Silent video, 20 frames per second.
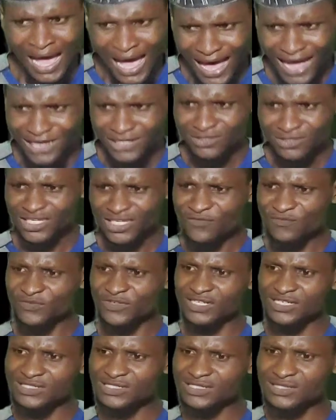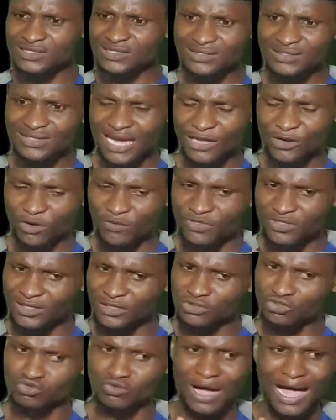And if this kind of
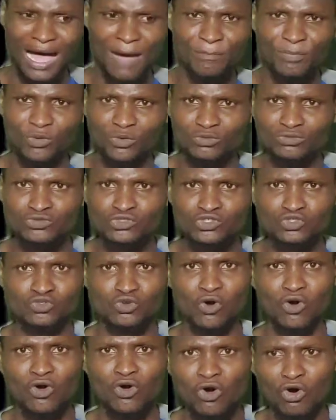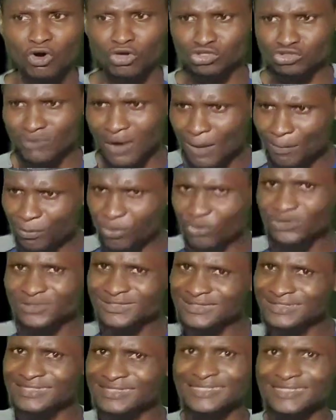thing should occur, you are
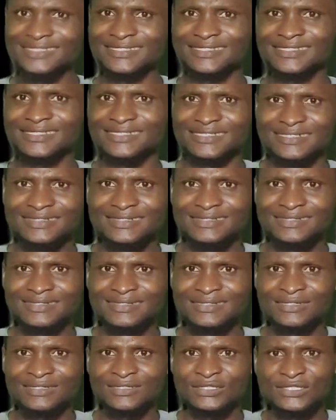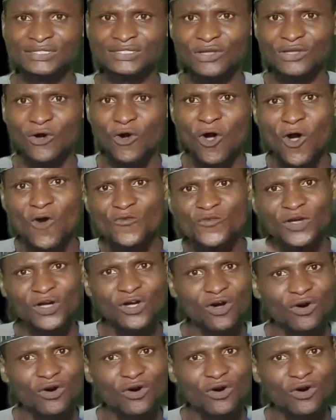putting the citizen of a